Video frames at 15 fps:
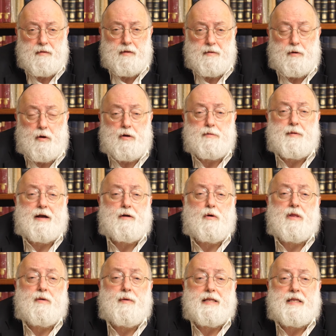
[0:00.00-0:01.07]
It goes back
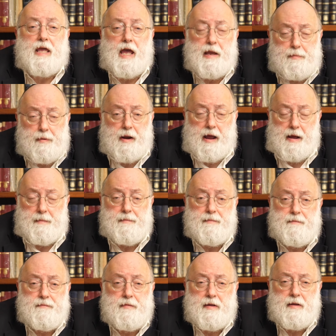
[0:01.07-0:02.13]
all the way to Abraham.
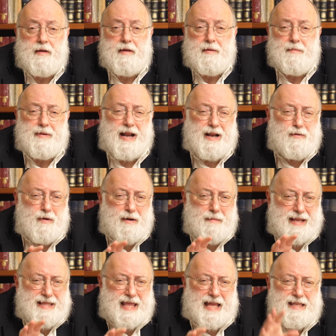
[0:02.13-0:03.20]
But I don't want to
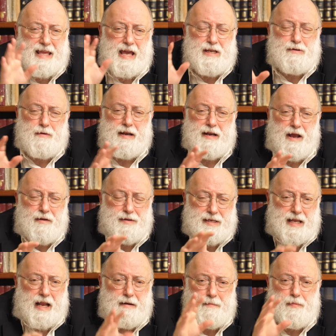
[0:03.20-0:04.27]
make that case right now. It's
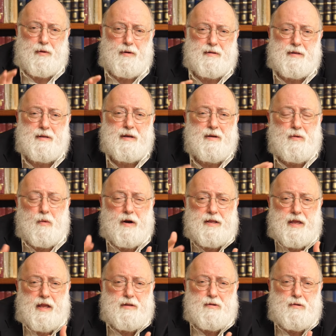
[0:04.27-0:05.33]
not important. What
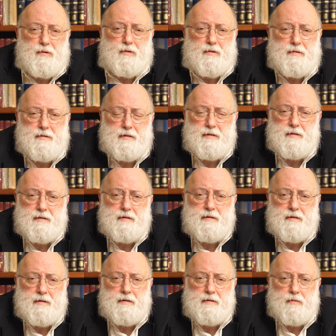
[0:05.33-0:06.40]
did they do?
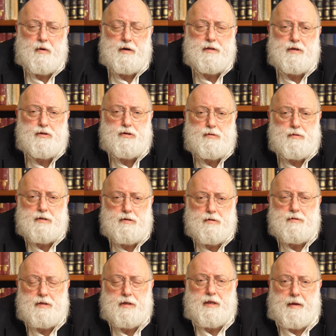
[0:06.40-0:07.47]
What did the Jews
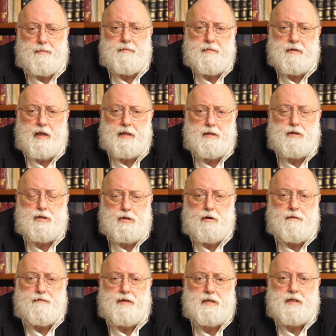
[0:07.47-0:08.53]
do to them that
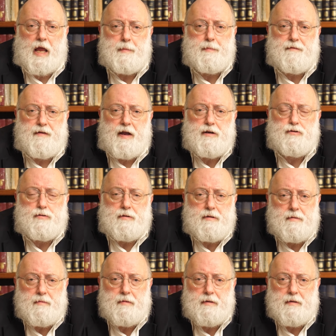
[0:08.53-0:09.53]
deserve this type of hatred?